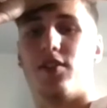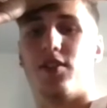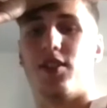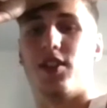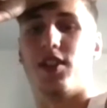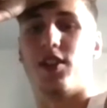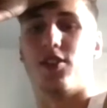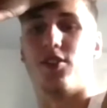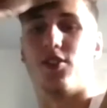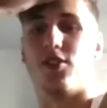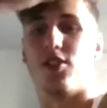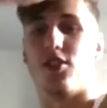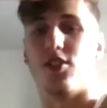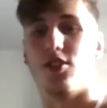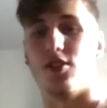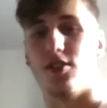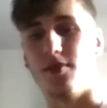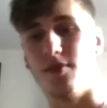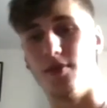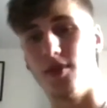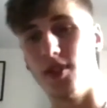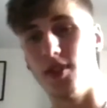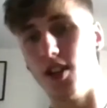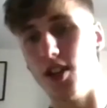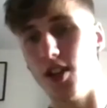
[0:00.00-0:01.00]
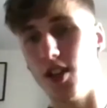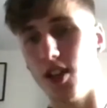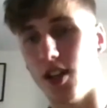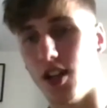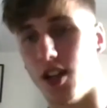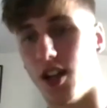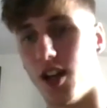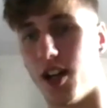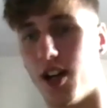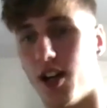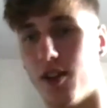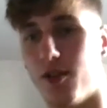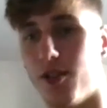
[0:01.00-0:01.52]
here too.
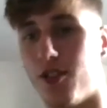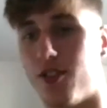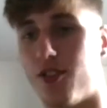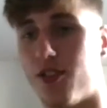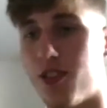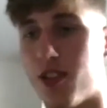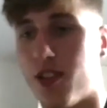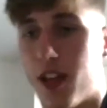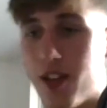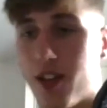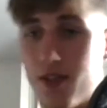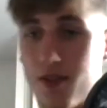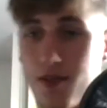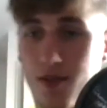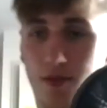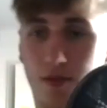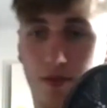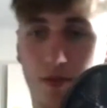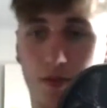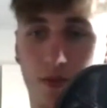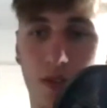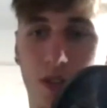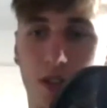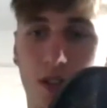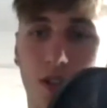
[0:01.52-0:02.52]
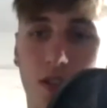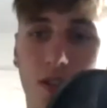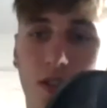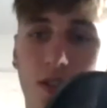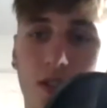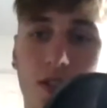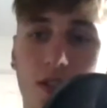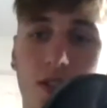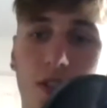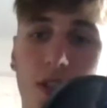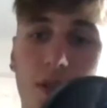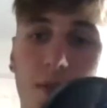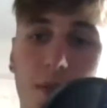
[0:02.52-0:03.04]
You can
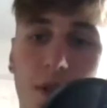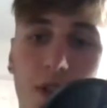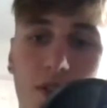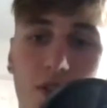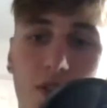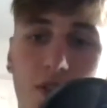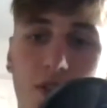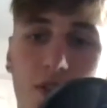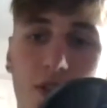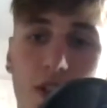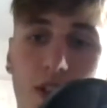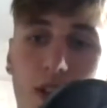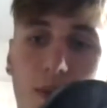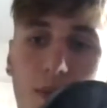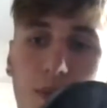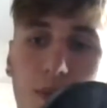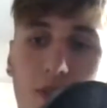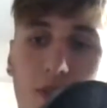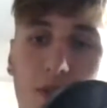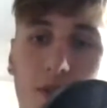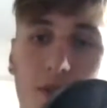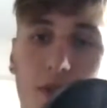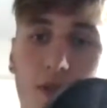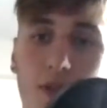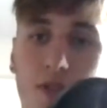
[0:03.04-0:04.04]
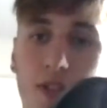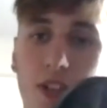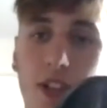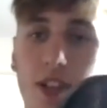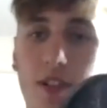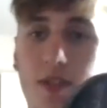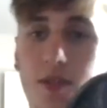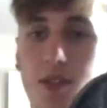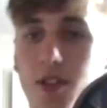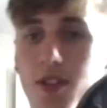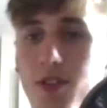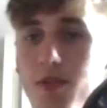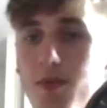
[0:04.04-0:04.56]
see my jersey number somewhere over here. I've
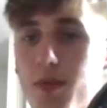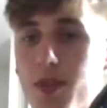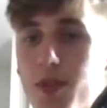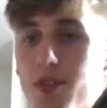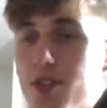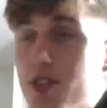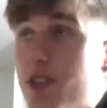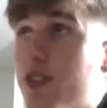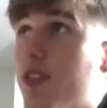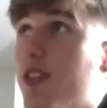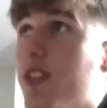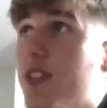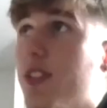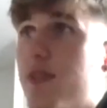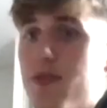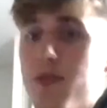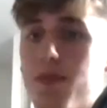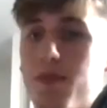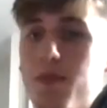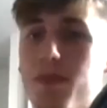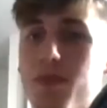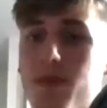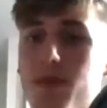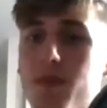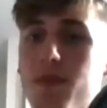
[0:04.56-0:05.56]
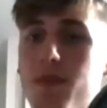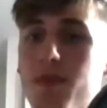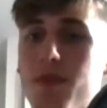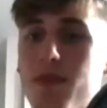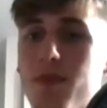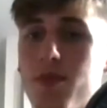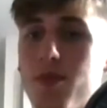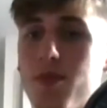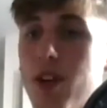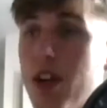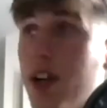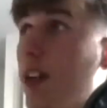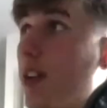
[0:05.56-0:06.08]
got my jerseys from
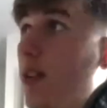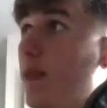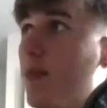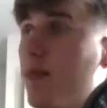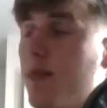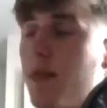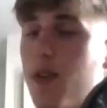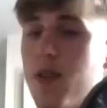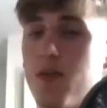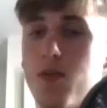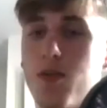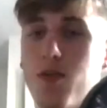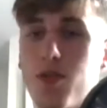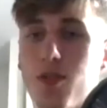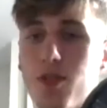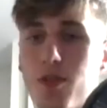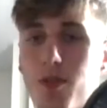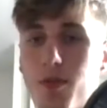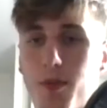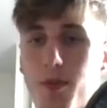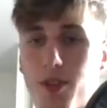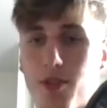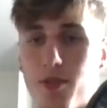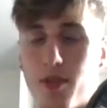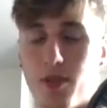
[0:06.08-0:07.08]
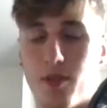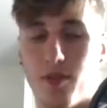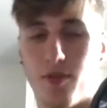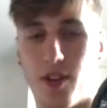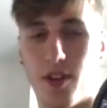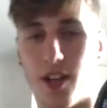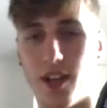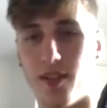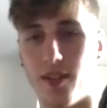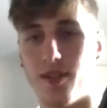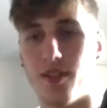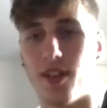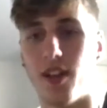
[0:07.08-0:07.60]
Pride on my walls with my
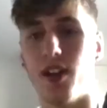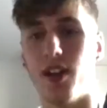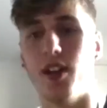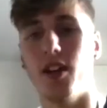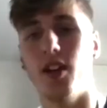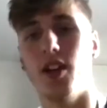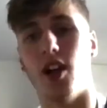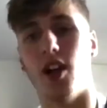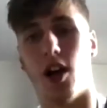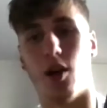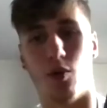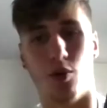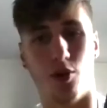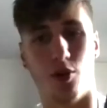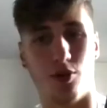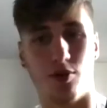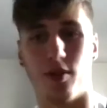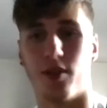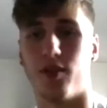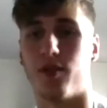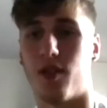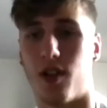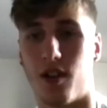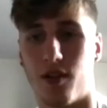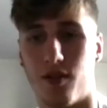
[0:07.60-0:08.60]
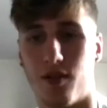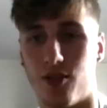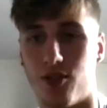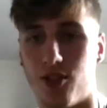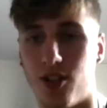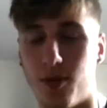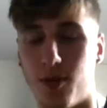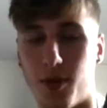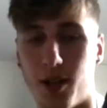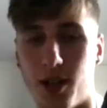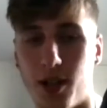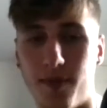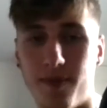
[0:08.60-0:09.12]
25. I wore 25 for
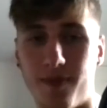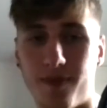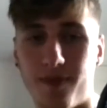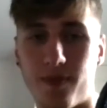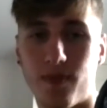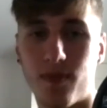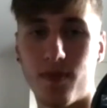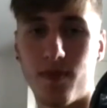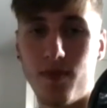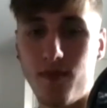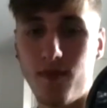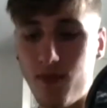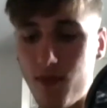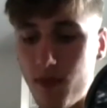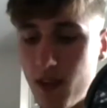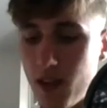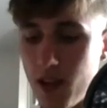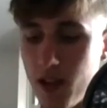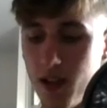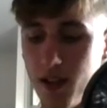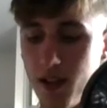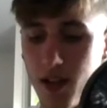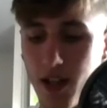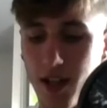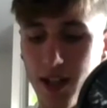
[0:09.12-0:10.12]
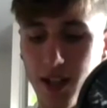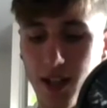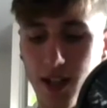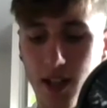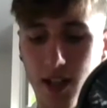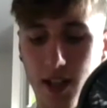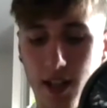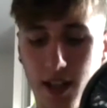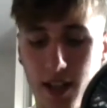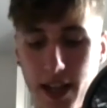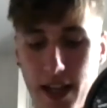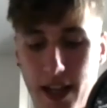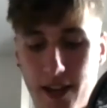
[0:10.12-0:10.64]
GB. Like
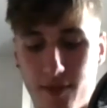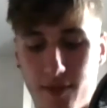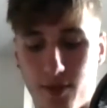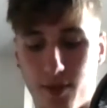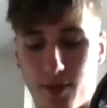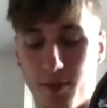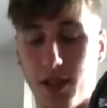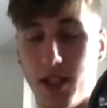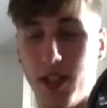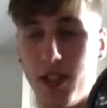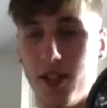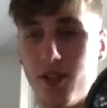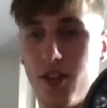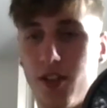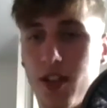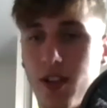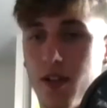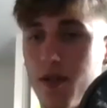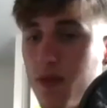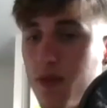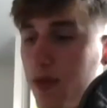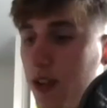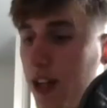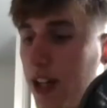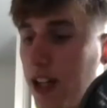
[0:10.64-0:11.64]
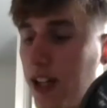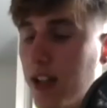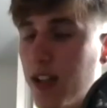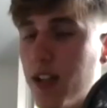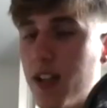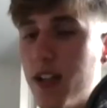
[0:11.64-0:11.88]
that for me signified